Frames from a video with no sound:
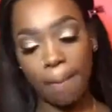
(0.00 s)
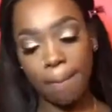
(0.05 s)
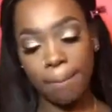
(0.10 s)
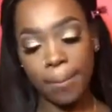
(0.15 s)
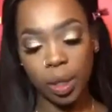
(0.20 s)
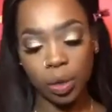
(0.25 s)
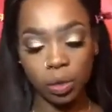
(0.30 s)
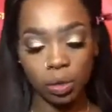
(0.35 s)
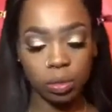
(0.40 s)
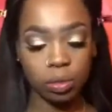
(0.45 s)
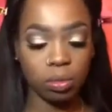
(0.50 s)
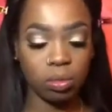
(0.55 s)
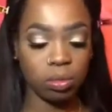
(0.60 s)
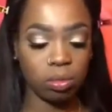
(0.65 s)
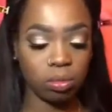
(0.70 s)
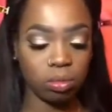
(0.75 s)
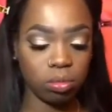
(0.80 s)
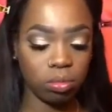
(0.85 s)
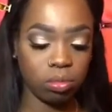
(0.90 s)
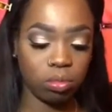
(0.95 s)
Boom.
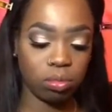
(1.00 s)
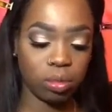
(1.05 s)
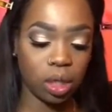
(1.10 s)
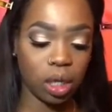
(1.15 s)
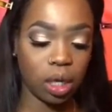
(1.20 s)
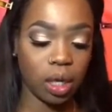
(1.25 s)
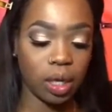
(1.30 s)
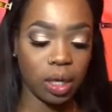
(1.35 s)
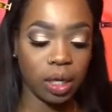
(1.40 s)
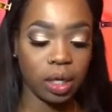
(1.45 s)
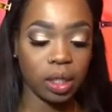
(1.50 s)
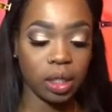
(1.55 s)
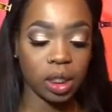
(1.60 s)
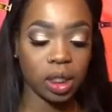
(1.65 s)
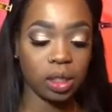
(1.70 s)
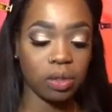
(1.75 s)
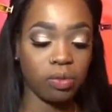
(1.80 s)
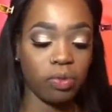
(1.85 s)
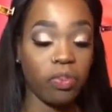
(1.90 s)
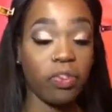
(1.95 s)
That highlight is
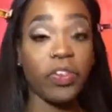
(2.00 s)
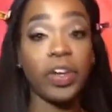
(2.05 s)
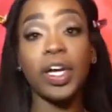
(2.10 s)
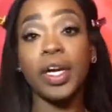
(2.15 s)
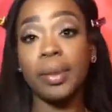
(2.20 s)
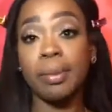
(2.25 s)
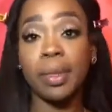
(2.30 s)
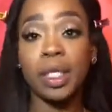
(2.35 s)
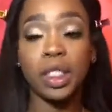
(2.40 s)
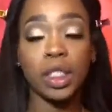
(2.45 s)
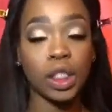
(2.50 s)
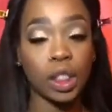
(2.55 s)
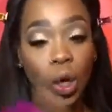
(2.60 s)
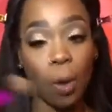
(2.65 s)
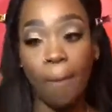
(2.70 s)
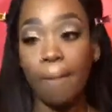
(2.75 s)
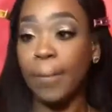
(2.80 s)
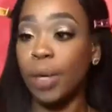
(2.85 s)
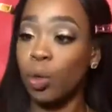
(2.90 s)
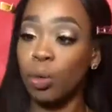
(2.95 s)
very much so
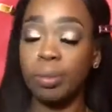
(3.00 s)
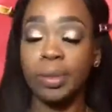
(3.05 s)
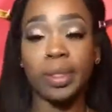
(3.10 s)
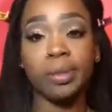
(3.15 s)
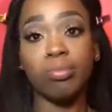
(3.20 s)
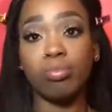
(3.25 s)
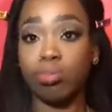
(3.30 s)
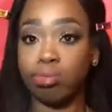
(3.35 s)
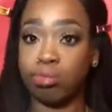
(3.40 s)
booming.